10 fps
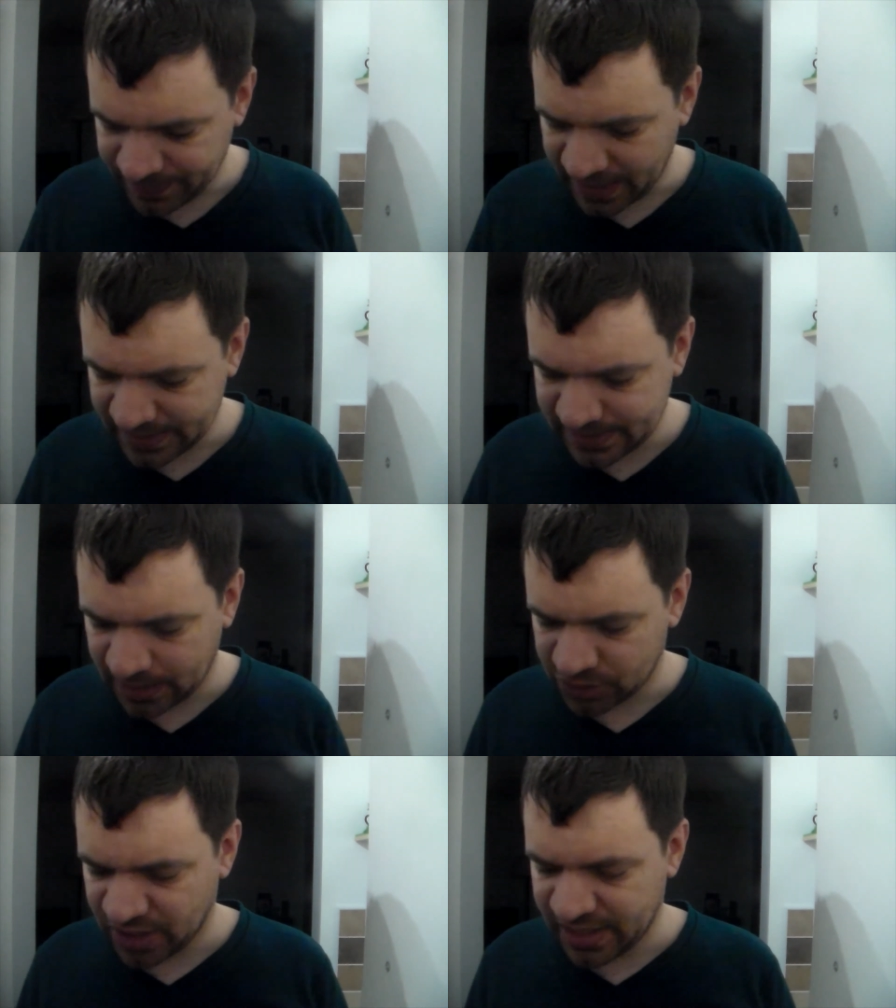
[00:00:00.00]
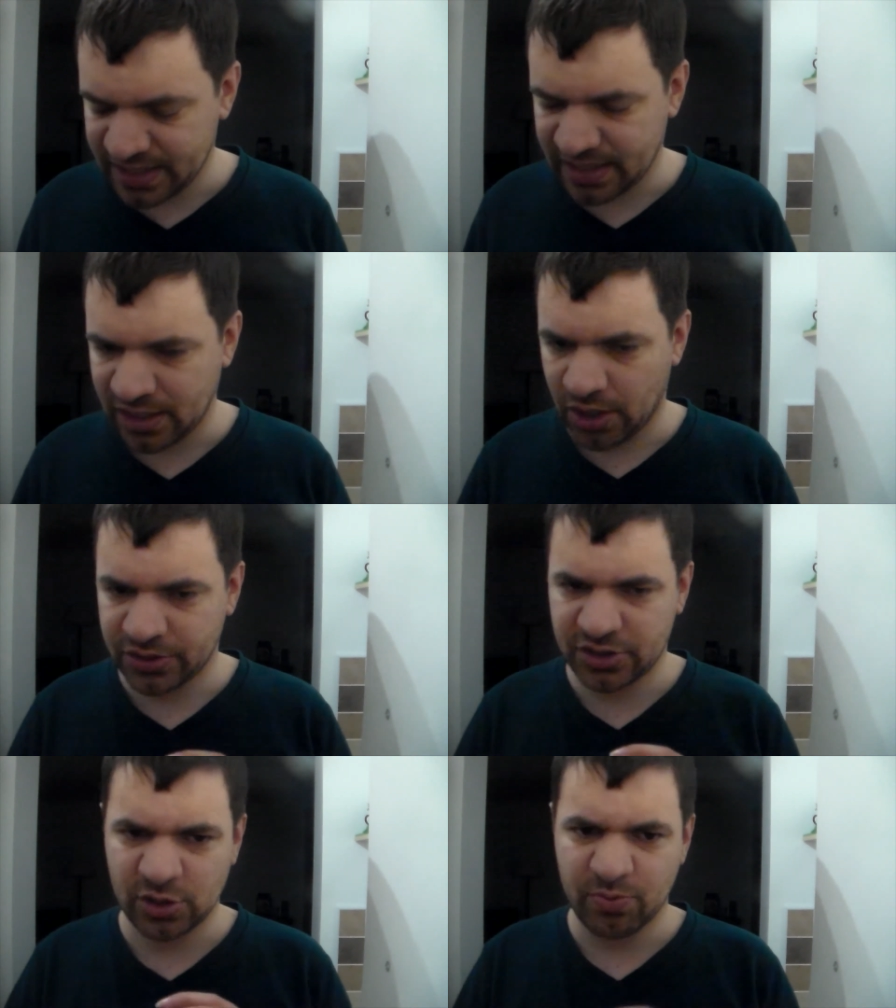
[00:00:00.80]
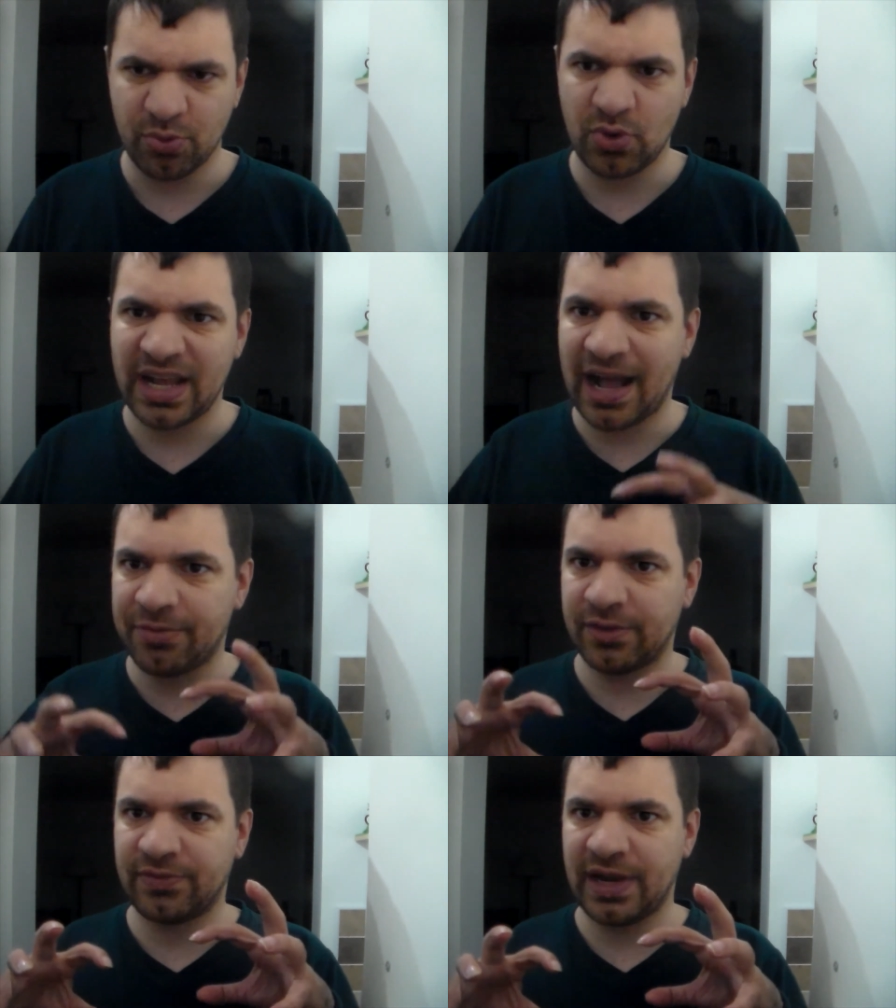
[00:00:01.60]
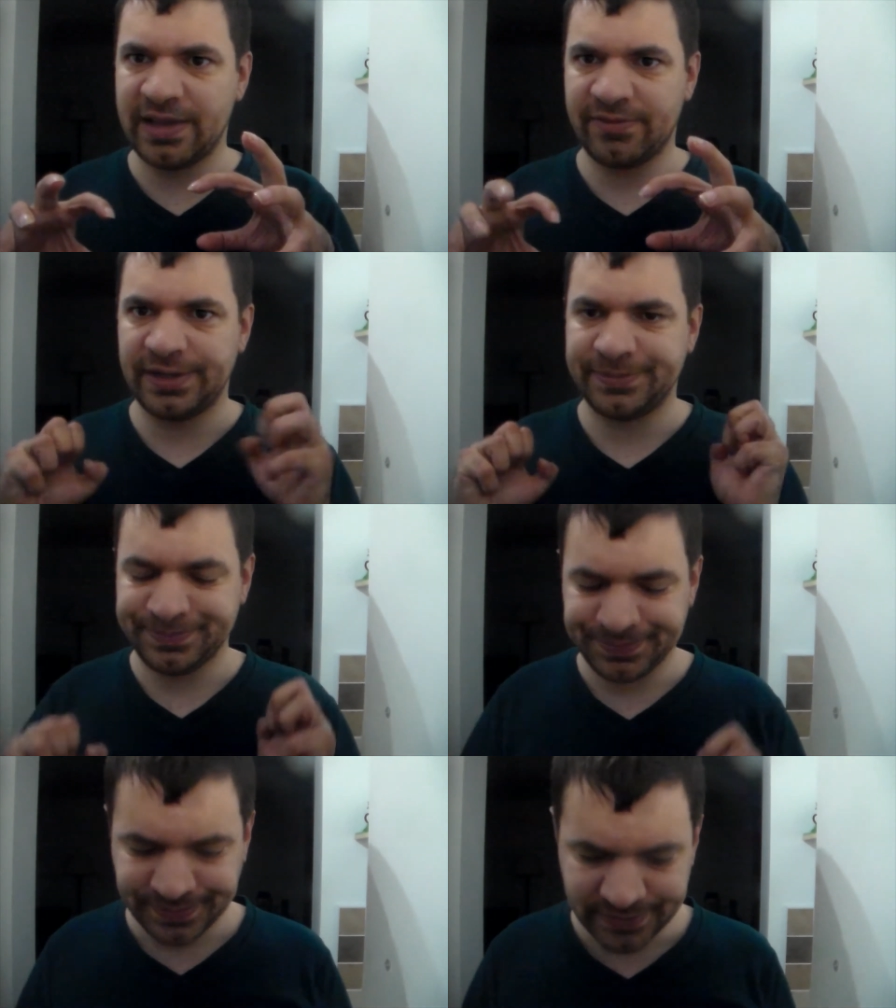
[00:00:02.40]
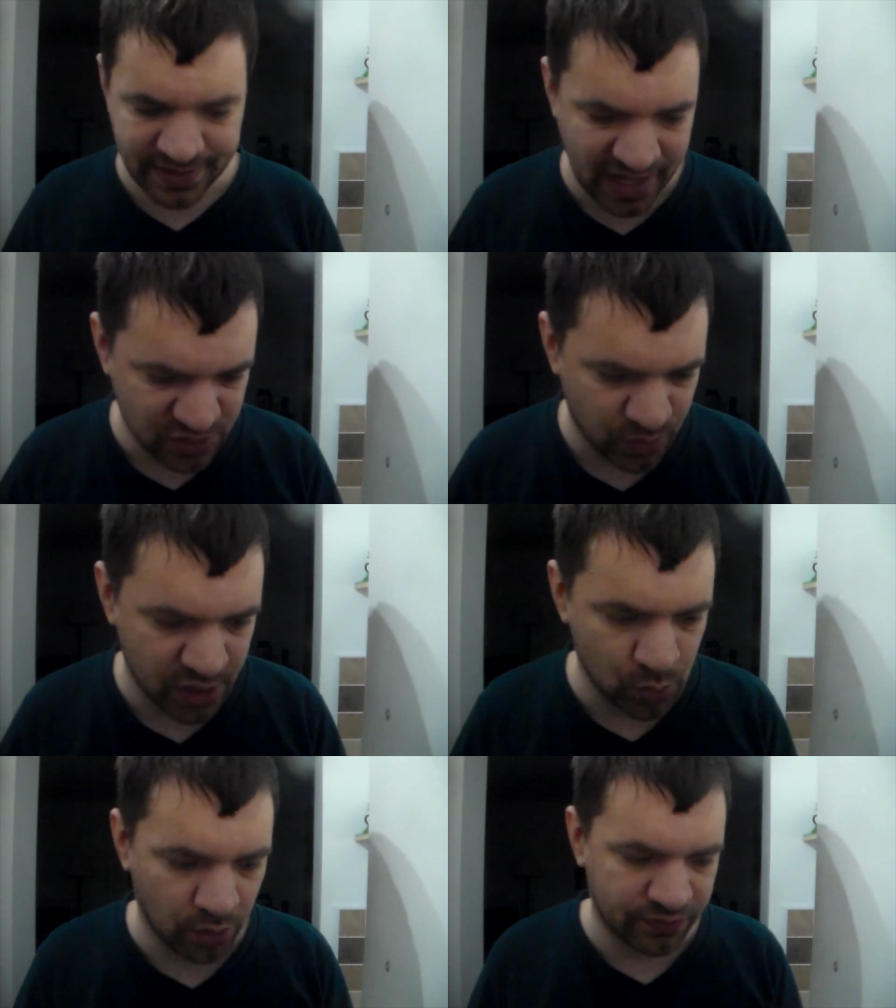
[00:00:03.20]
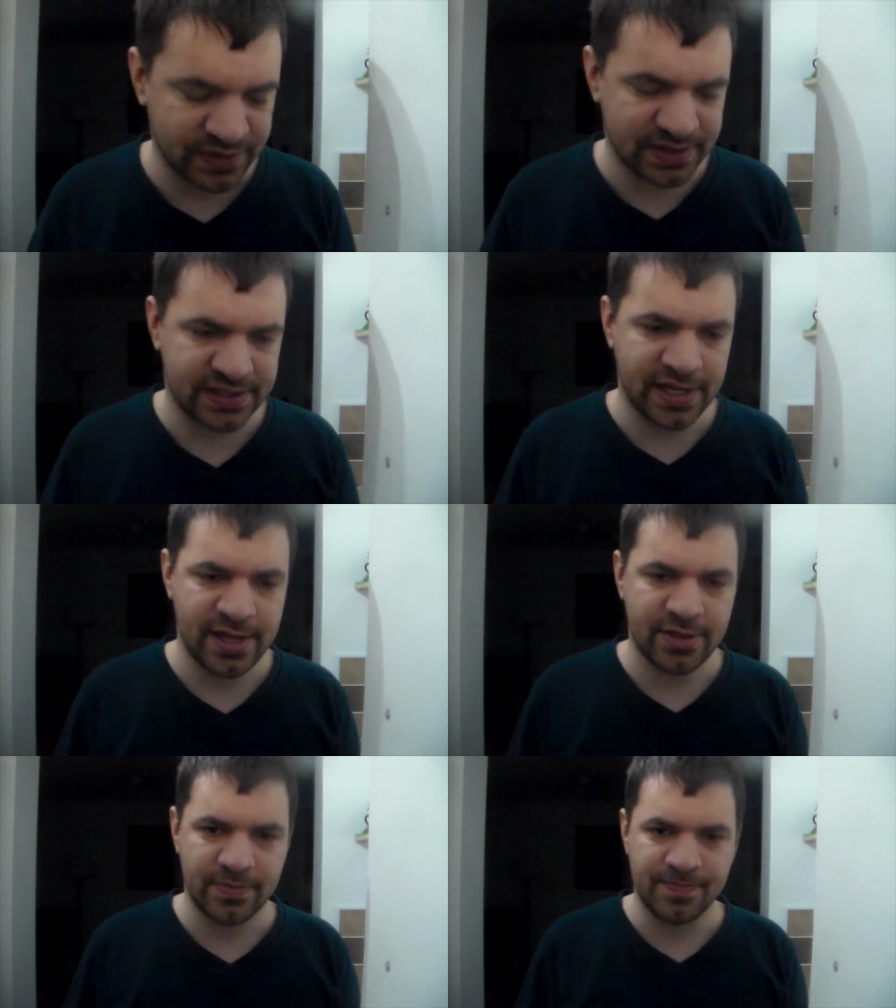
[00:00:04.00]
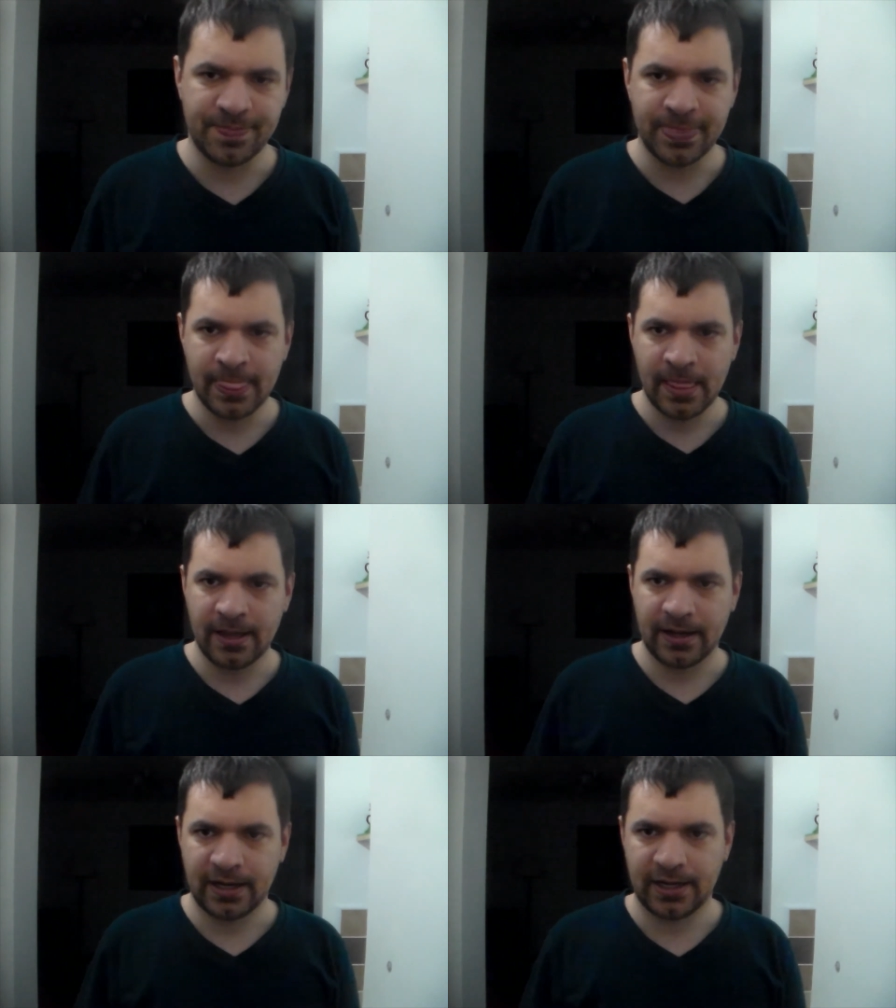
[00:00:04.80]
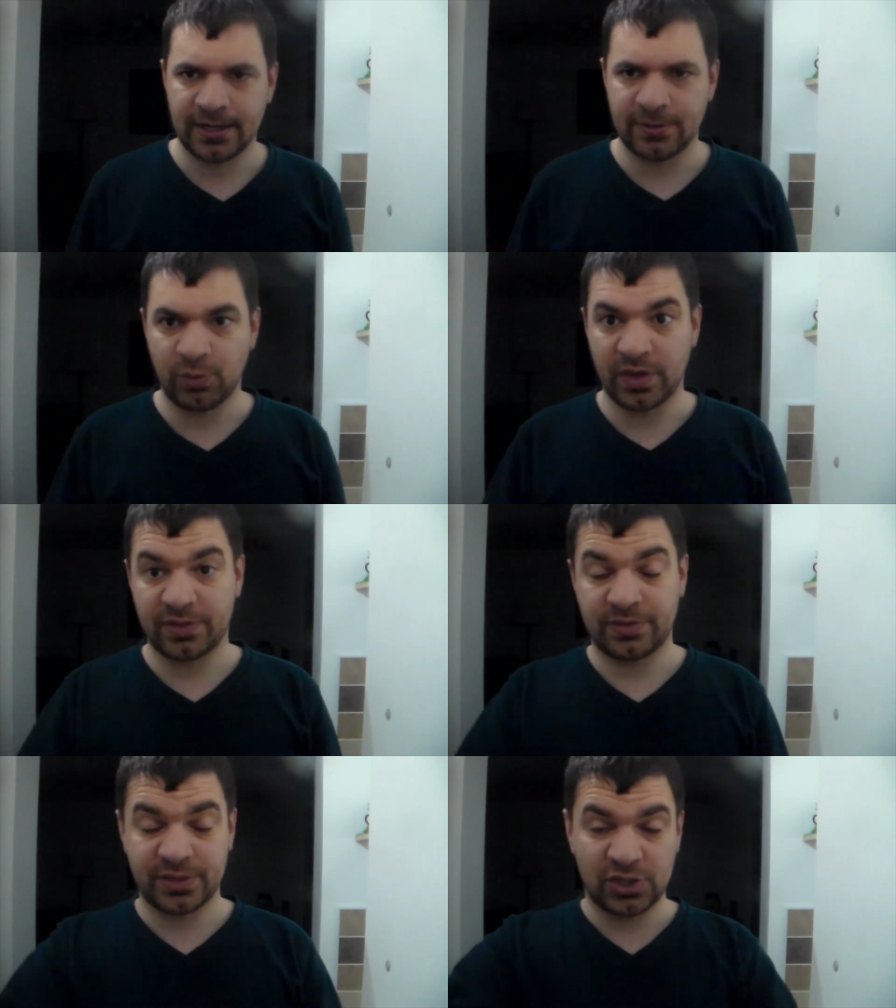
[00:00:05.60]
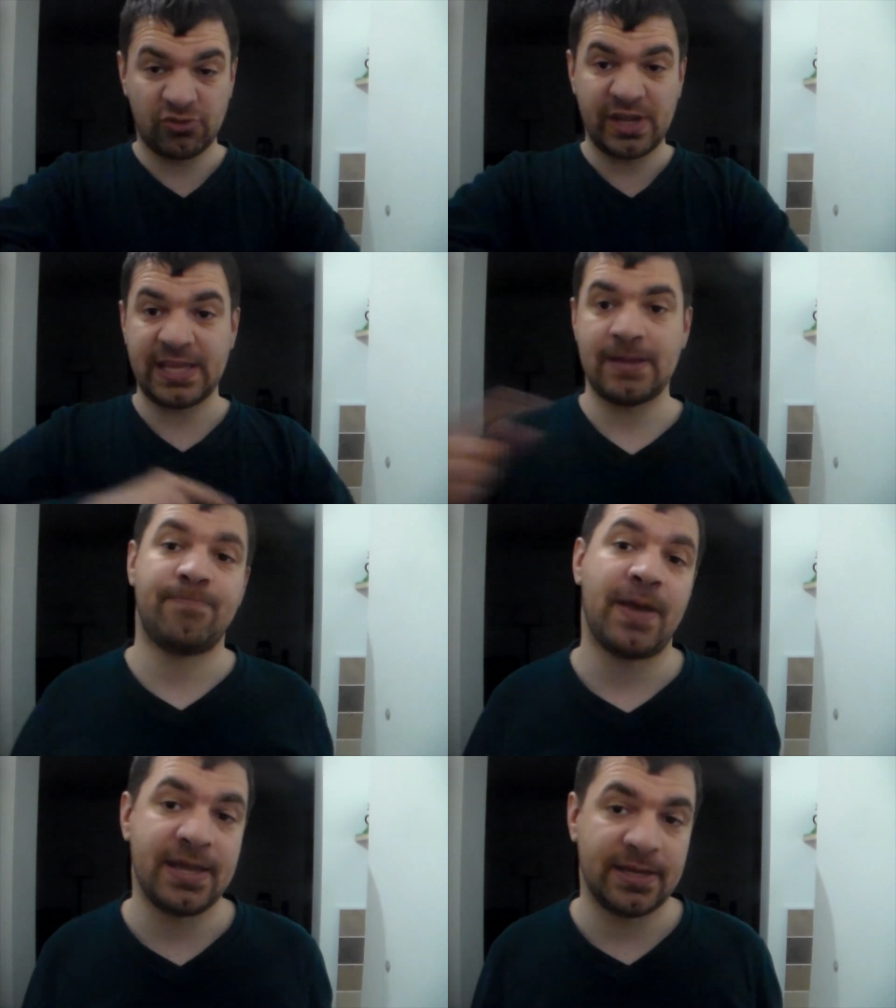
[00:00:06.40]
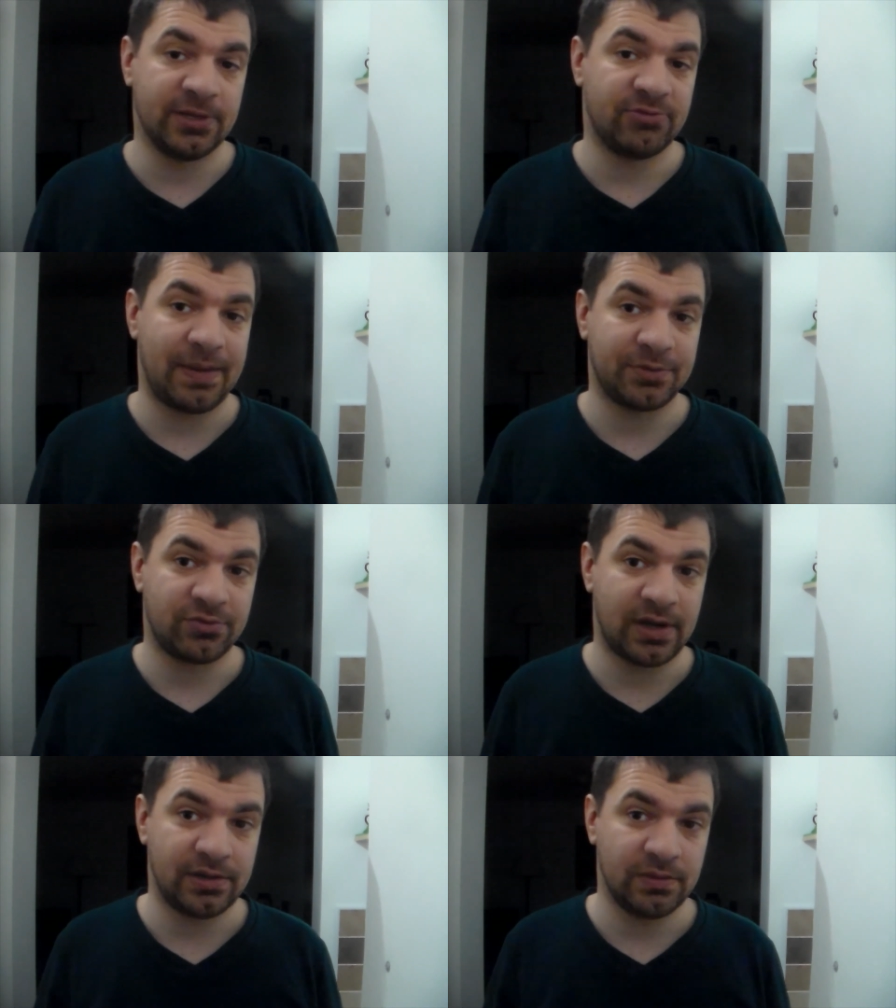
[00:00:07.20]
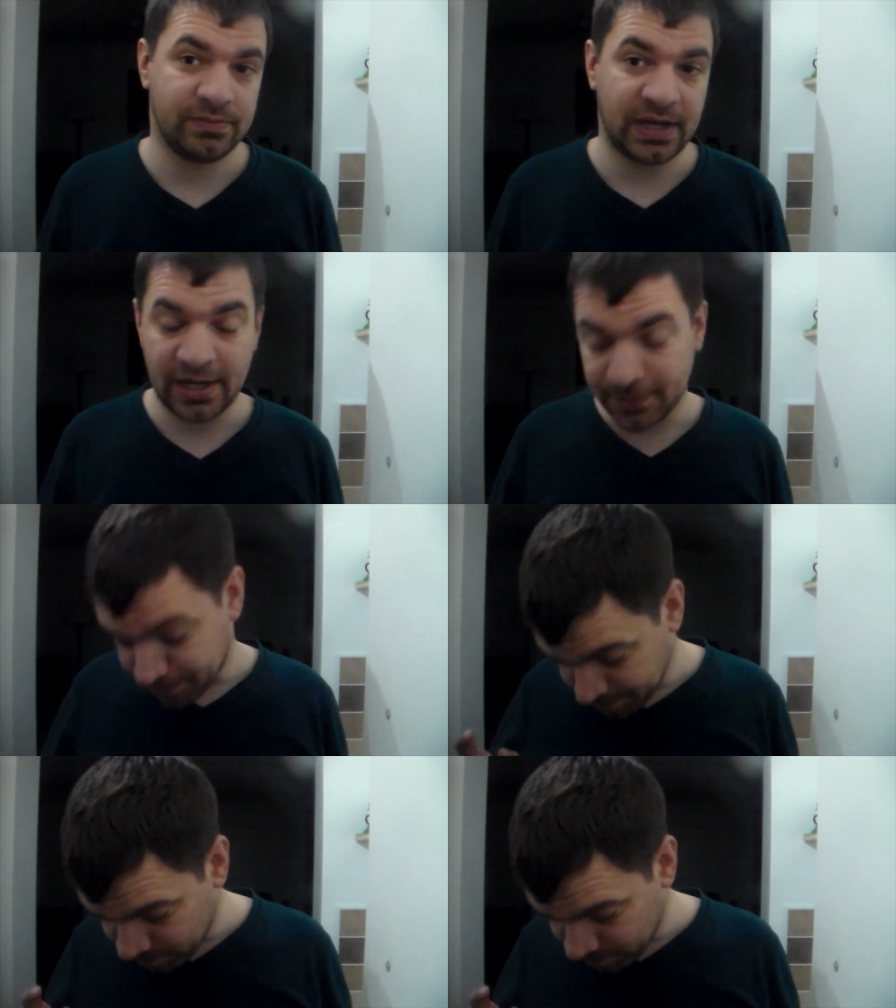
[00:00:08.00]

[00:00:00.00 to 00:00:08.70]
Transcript: As such, they need a lot to bring out the flavour, and that's why you often see them uh, with streaky bacon wrapped around them. Now,